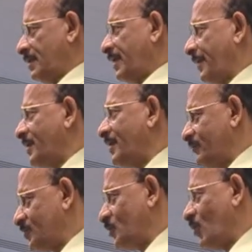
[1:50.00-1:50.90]
hereby
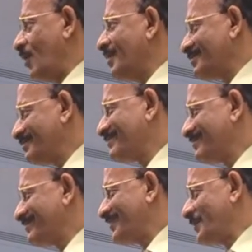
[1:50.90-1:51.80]
wish you all
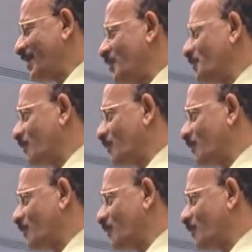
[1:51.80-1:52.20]
that may you